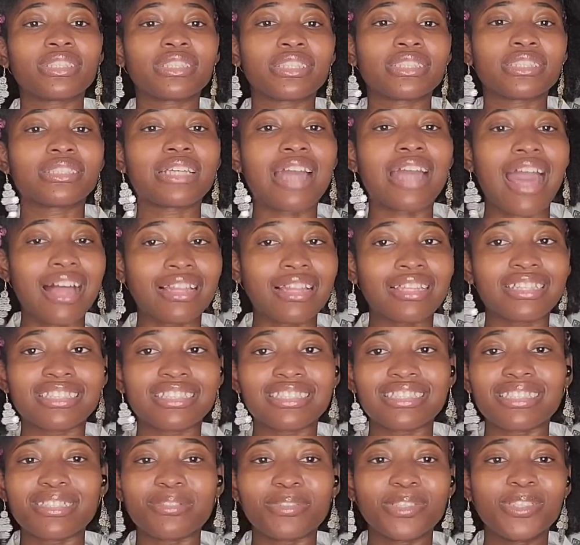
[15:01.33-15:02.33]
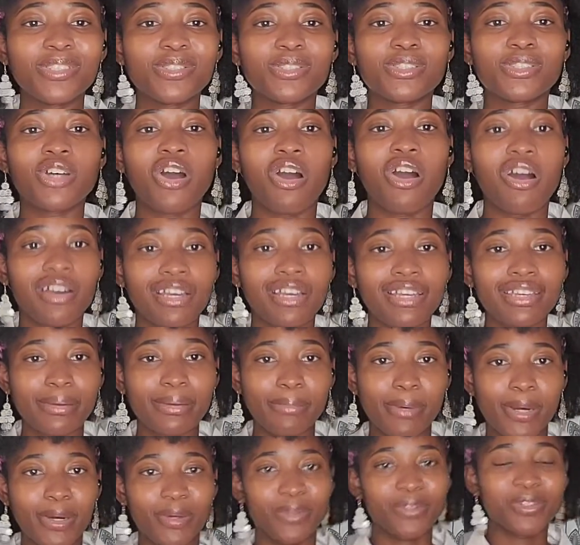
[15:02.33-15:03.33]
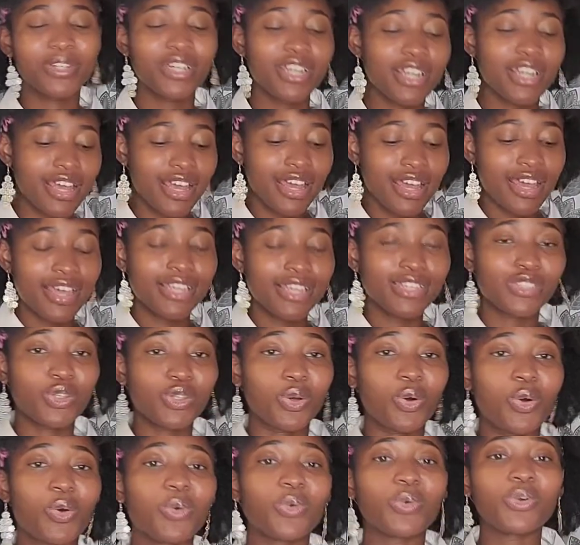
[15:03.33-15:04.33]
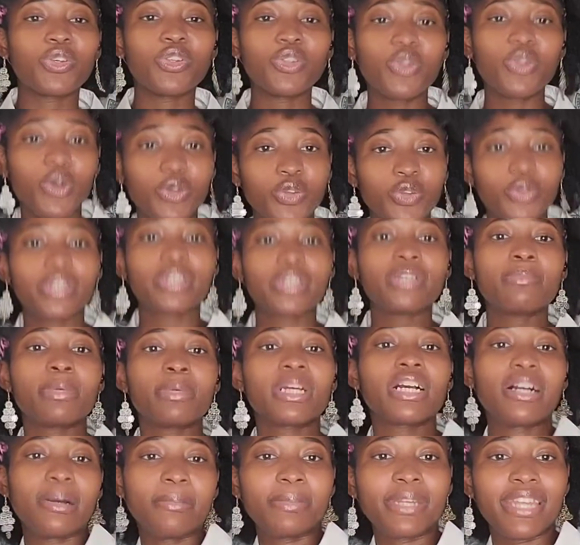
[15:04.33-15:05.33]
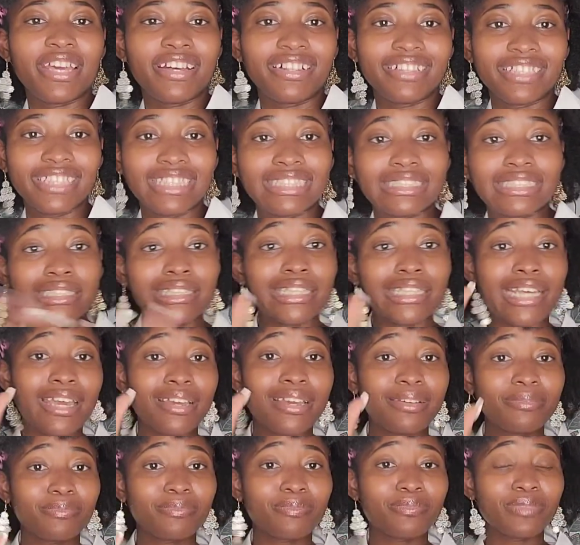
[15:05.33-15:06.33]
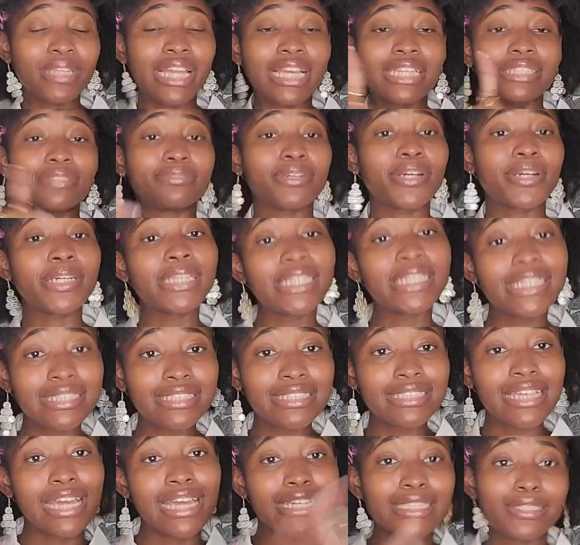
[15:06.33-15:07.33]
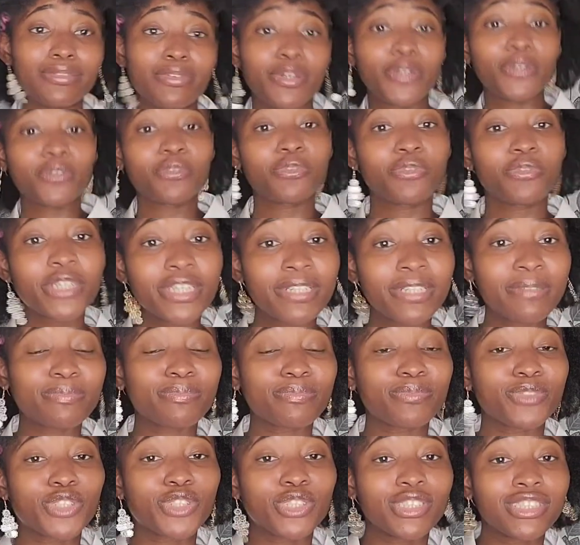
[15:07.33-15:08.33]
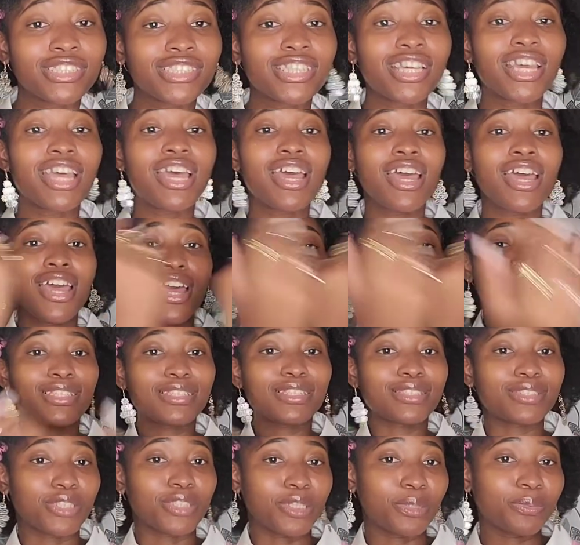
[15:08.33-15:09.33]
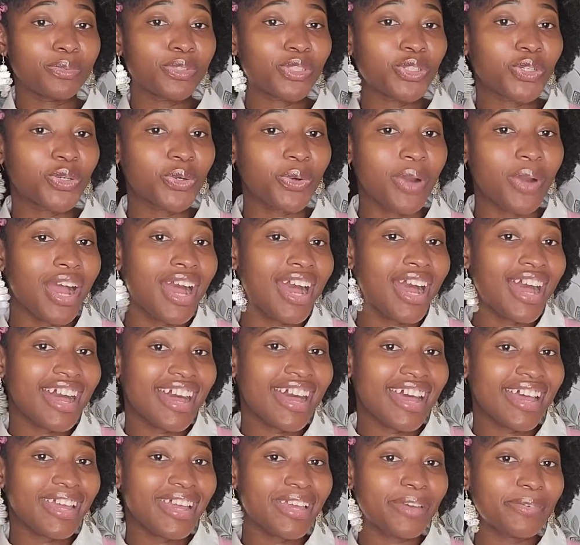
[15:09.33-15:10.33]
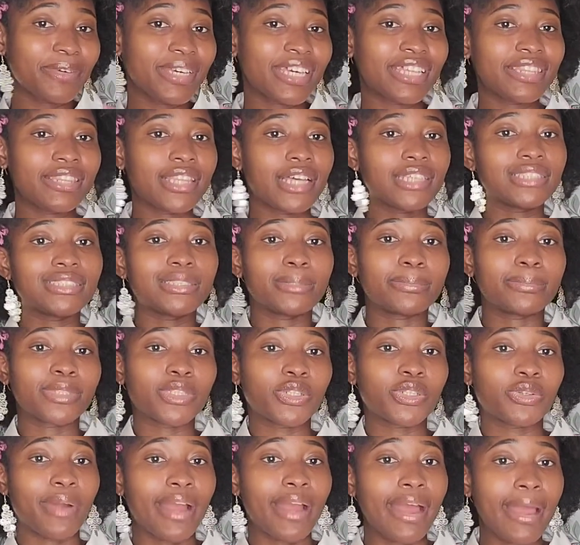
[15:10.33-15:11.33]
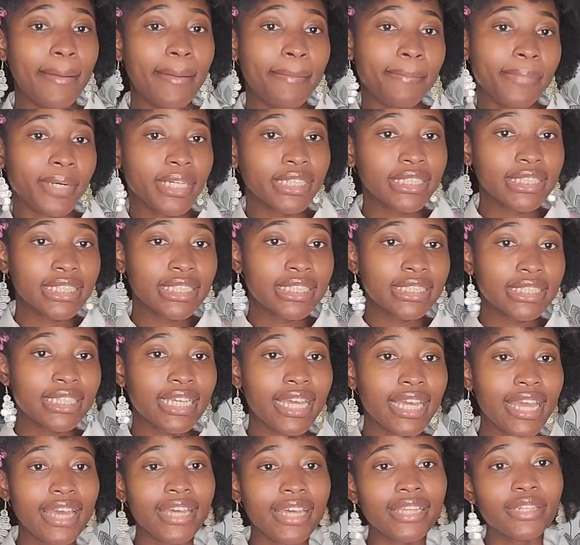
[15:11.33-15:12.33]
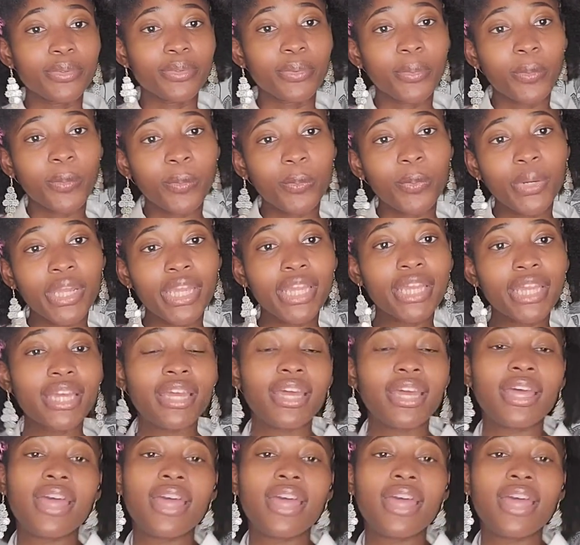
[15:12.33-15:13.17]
this galaxy. What are you talking about? So, you know, you can become an alien today. It's very easy and it's very free. Just subscribe. Hit that subscribe button and ring